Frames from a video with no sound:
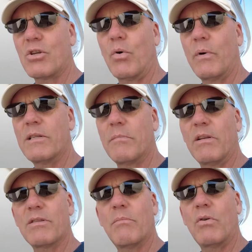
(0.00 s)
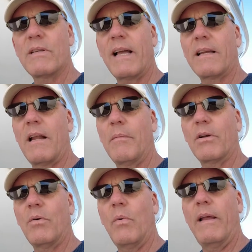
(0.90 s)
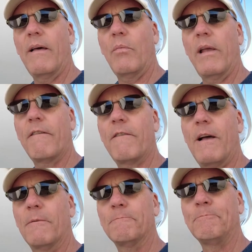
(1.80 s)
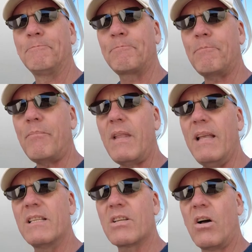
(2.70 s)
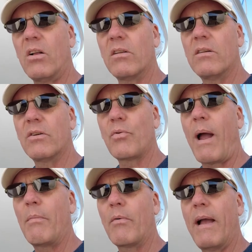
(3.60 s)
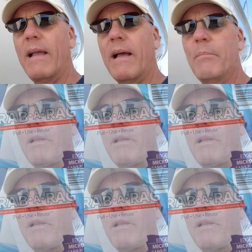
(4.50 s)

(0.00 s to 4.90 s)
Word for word: so reasonable. It's the most economical way that we have found. It's called Grab-A-Rag, I